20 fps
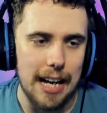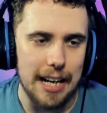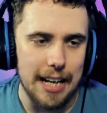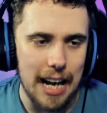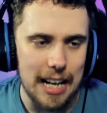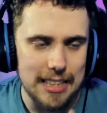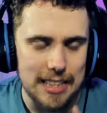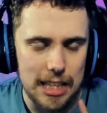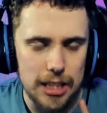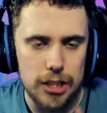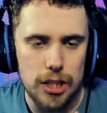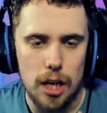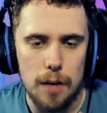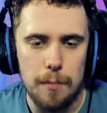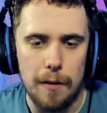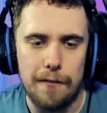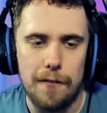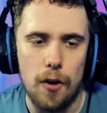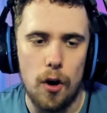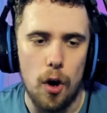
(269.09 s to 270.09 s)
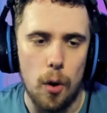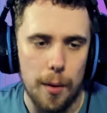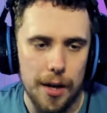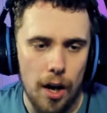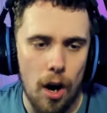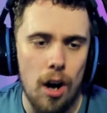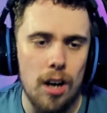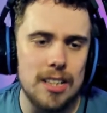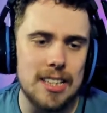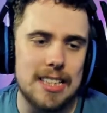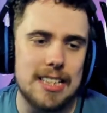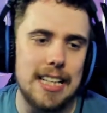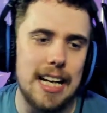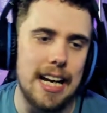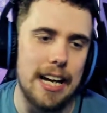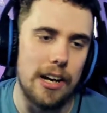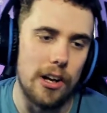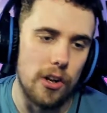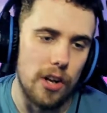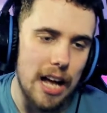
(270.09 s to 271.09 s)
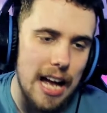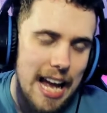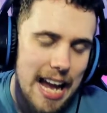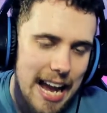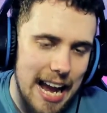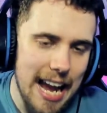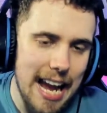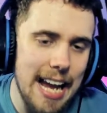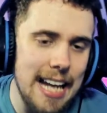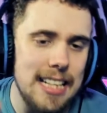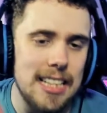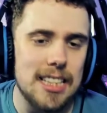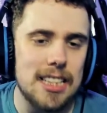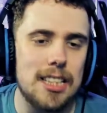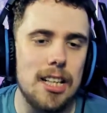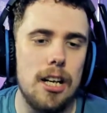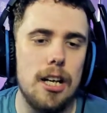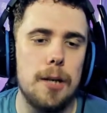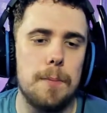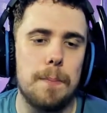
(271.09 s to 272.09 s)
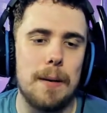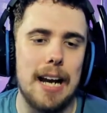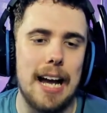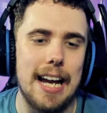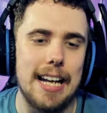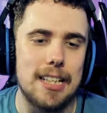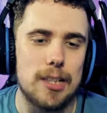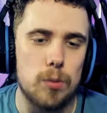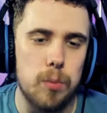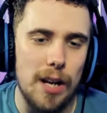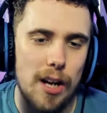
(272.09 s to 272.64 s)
And as I've shown before, we are still in 3rd place.